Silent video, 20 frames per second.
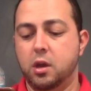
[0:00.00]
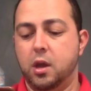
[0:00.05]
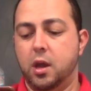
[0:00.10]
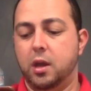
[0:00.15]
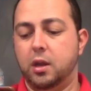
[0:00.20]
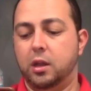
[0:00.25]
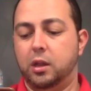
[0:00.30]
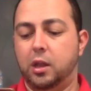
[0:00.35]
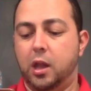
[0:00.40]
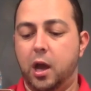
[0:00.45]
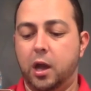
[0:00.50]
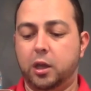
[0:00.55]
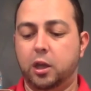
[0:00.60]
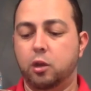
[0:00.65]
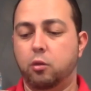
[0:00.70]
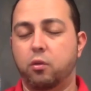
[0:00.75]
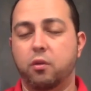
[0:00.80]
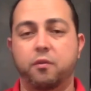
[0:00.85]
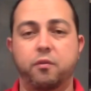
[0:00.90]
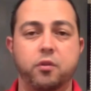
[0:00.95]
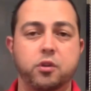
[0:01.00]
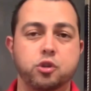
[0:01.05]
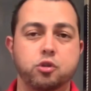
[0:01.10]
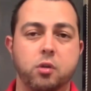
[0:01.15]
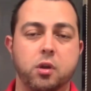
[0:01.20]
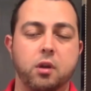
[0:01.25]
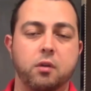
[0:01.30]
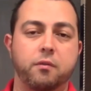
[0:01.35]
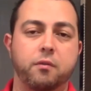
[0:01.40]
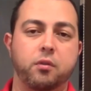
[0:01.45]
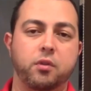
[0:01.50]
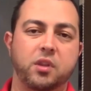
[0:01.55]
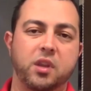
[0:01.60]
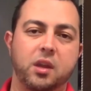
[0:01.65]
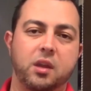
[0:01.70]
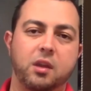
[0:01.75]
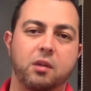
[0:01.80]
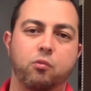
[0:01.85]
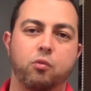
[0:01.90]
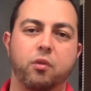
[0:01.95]
and a locking refrigerator for
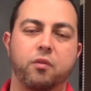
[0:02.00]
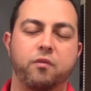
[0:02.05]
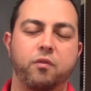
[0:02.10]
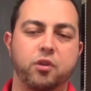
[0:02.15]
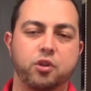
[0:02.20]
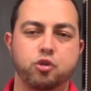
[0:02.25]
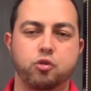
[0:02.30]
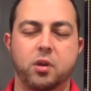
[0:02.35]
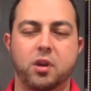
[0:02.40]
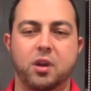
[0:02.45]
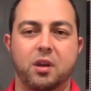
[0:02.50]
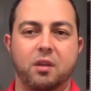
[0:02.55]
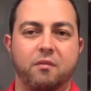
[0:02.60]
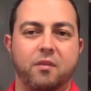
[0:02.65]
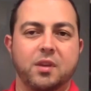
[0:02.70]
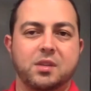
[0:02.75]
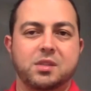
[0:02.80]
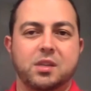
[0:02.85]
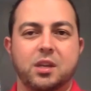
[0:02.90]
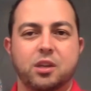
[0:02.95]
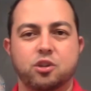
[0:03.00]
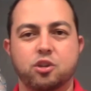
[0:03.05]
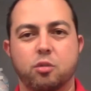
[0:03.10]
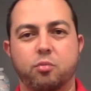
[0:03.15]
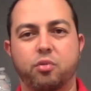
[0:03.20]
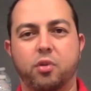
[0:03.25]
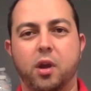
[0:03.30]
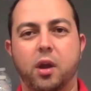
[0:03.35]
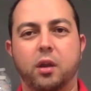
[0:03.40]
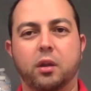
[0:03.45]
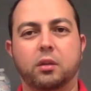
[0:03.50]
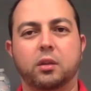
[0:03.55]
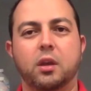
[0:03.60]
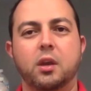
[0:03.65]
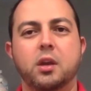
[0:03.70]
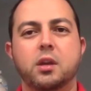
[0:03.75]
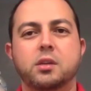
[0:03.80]
the refrigerated investigational product.